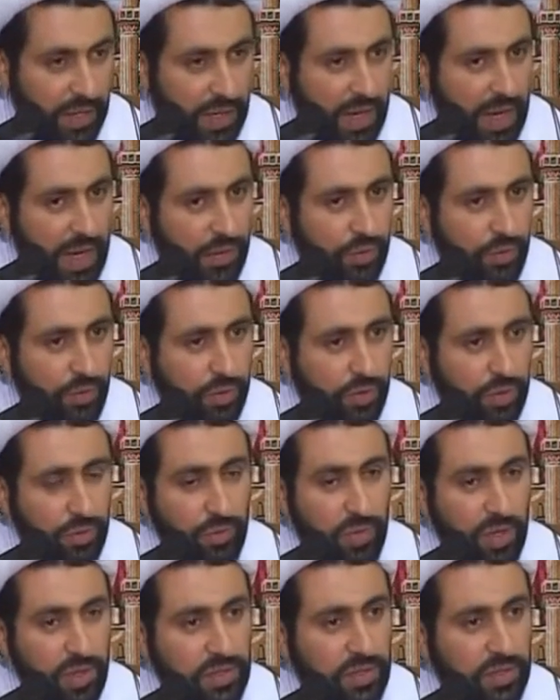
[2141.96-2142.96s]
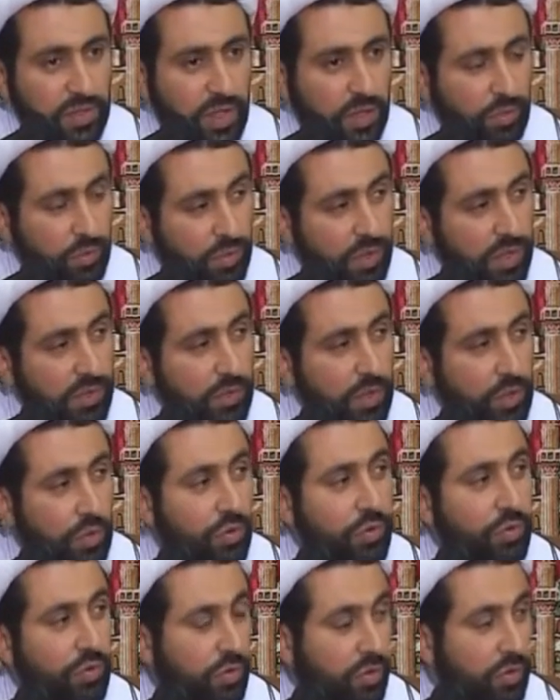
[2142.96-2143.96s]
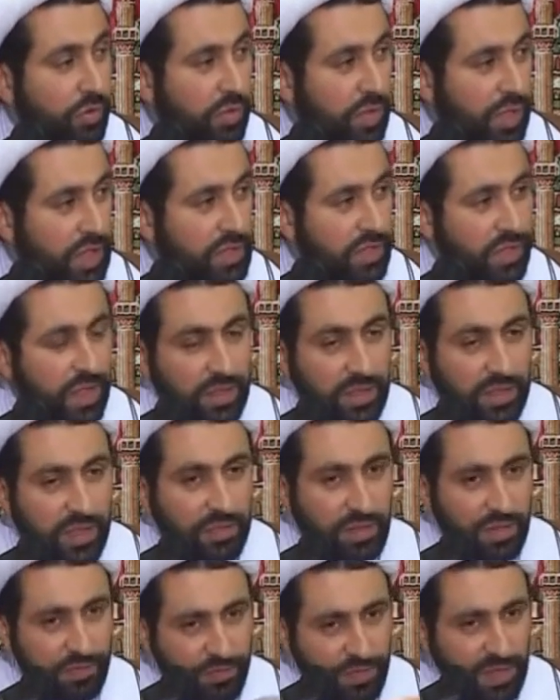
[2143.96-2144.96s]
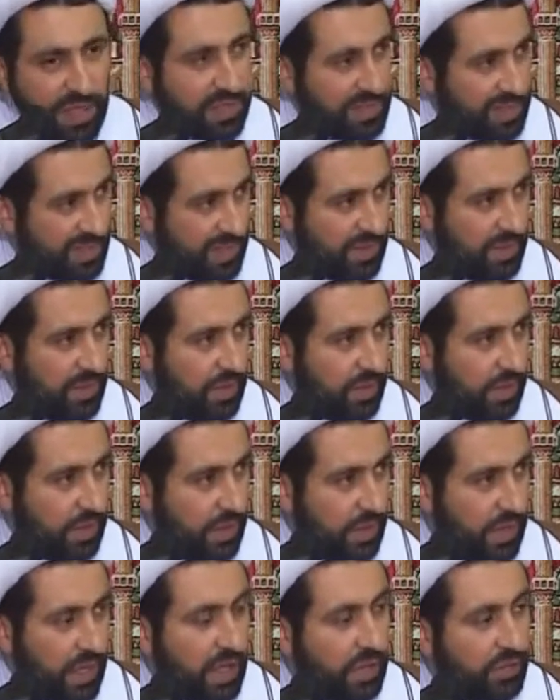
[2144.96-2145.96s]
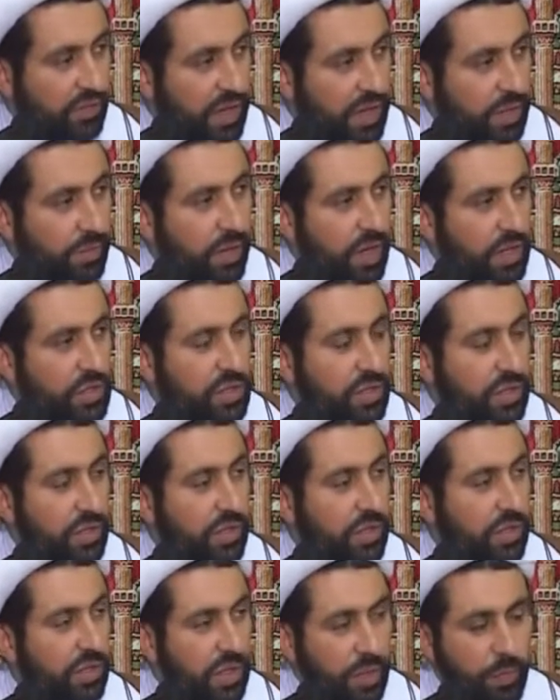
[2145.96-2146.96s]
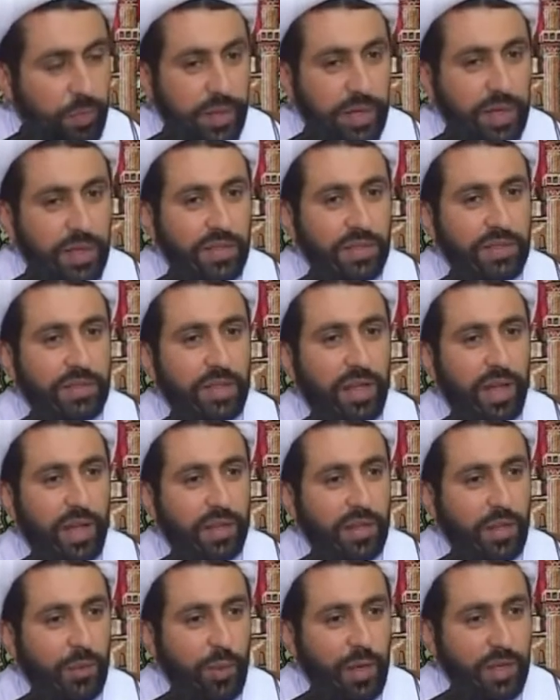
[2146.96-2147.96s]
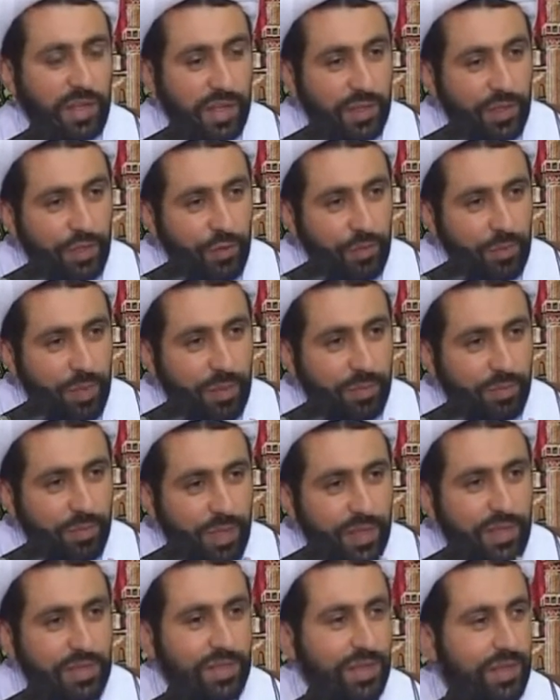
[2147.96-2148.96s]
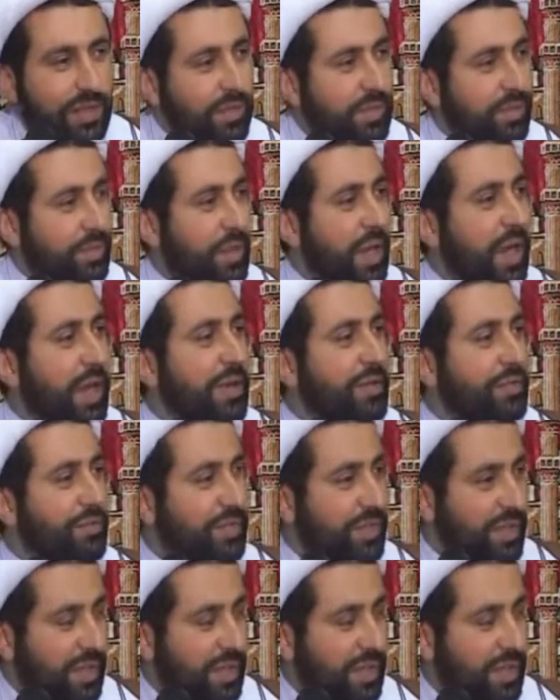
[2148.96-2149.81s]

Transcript: According to us, not only we don't know, it's not even fixed. It very much depends on the way that human beings behave.